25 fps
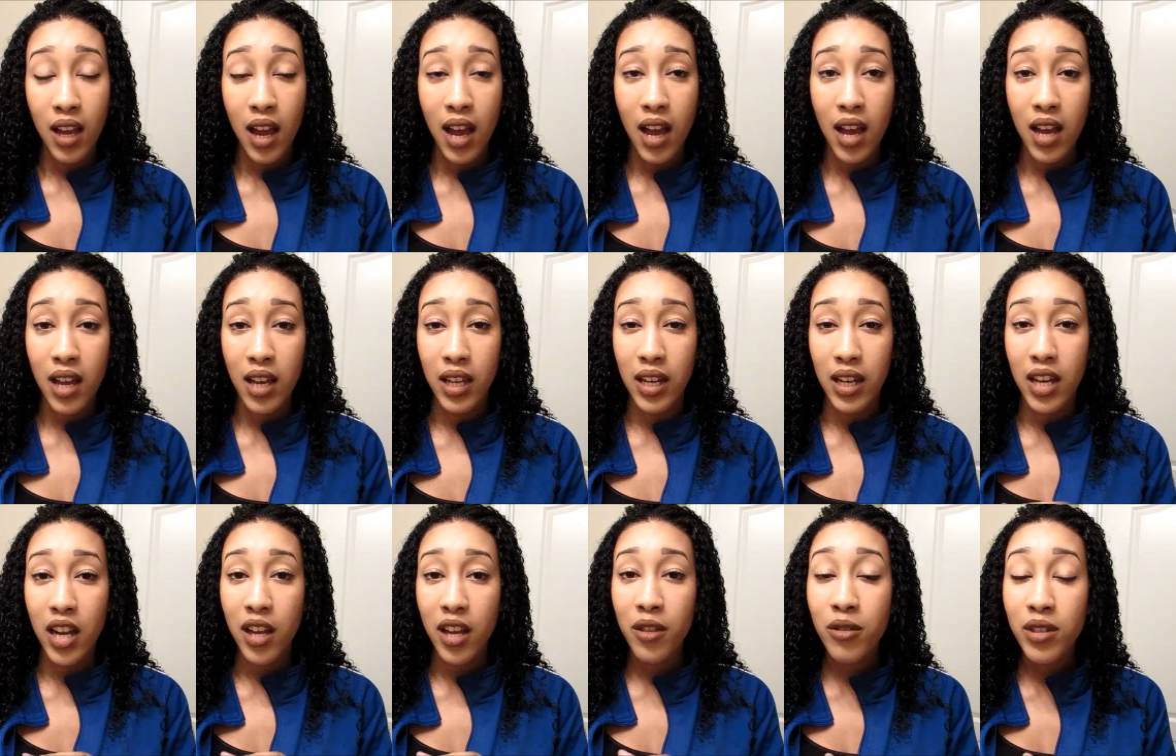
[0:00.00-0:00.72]

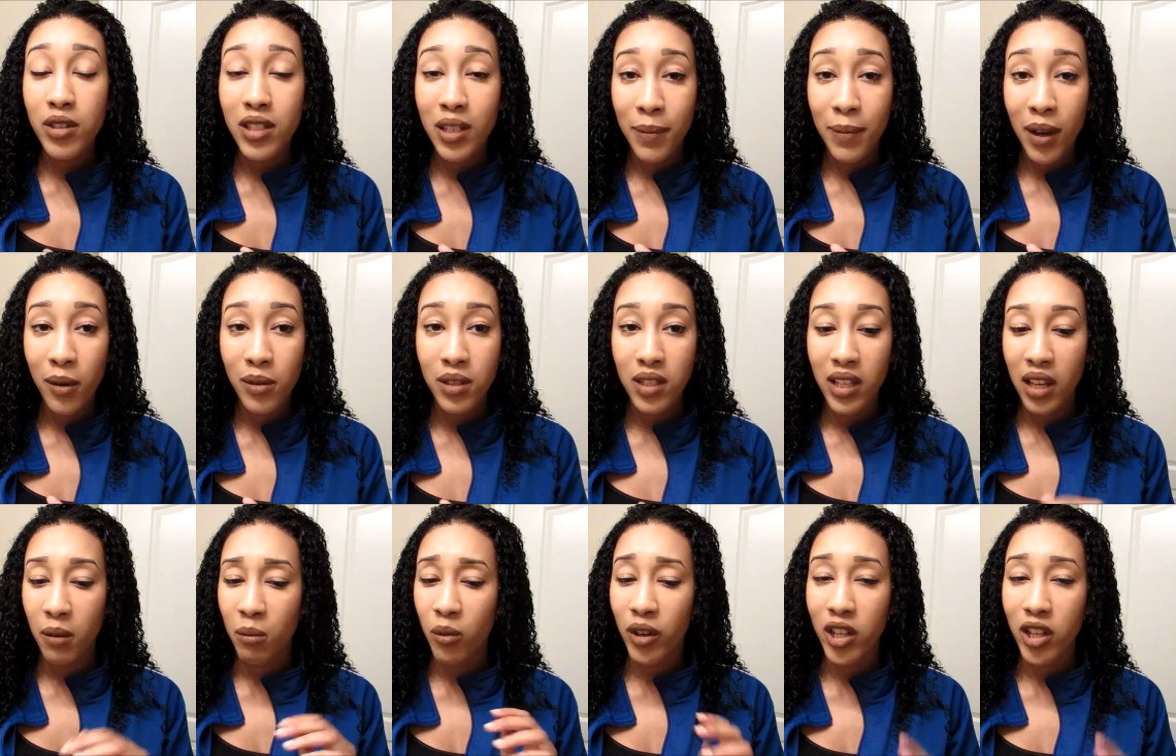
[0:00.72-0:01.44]
Another tip I would
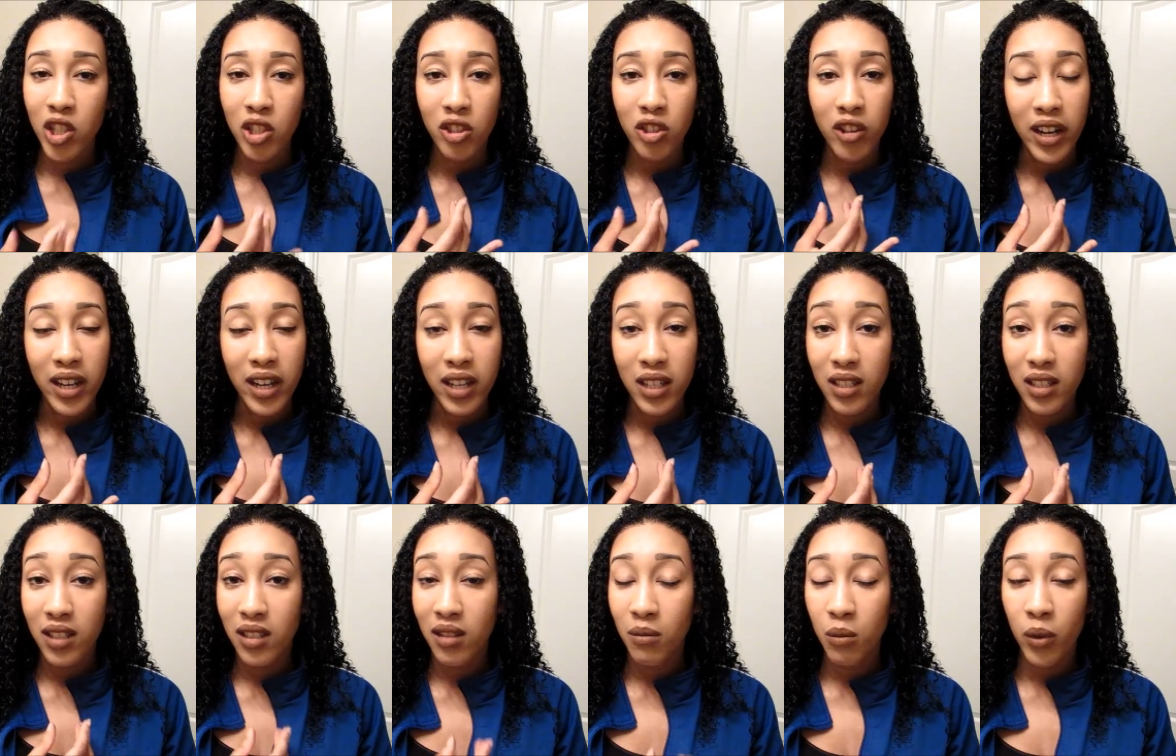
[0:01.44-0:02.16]
say,
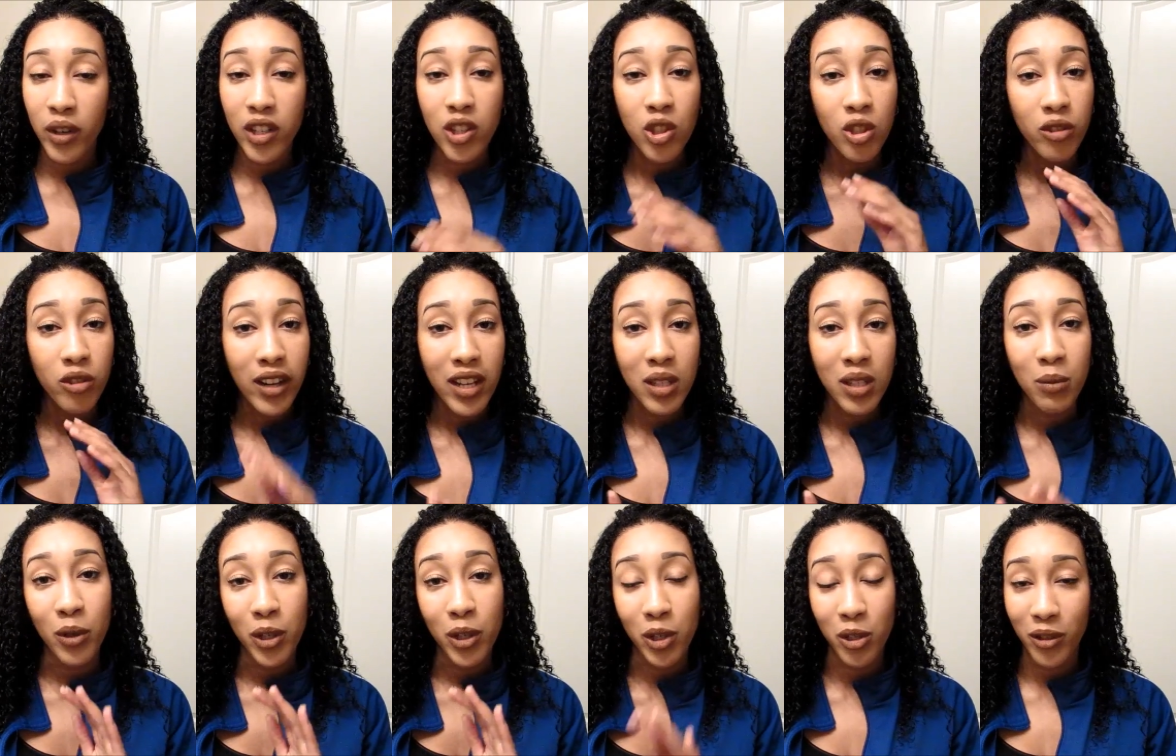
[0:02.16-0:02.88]
moisturize,
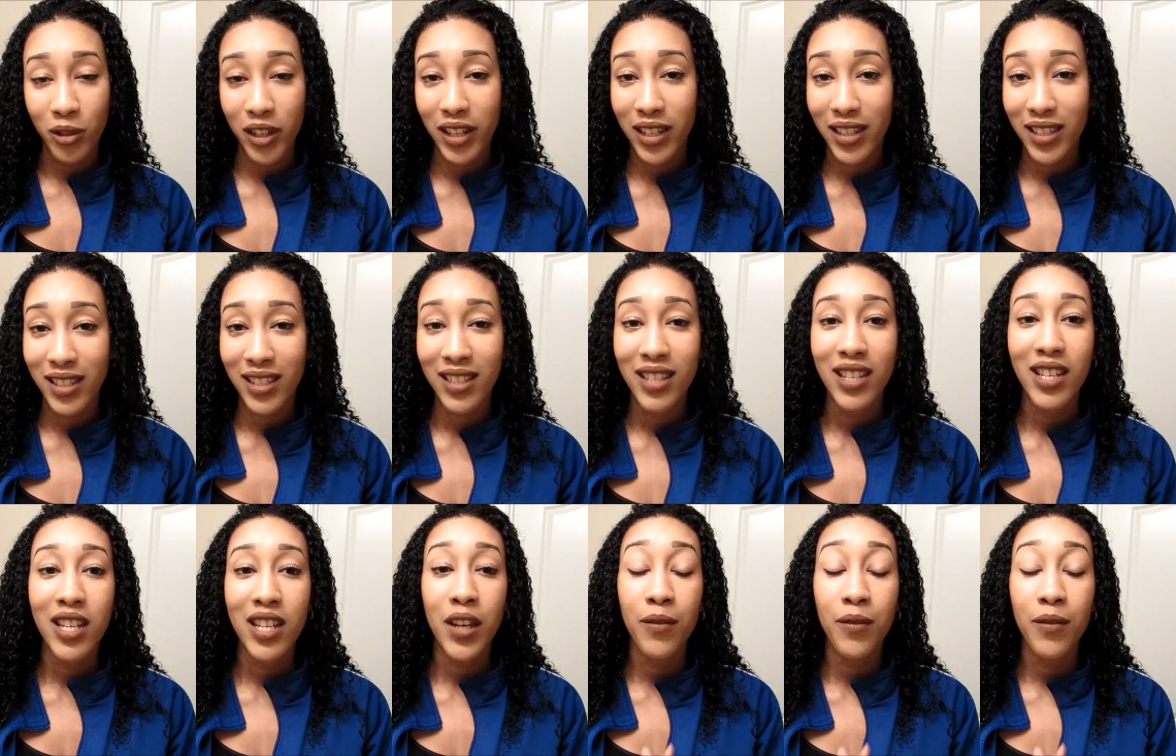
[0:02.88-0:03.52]
moisturize, moisturize.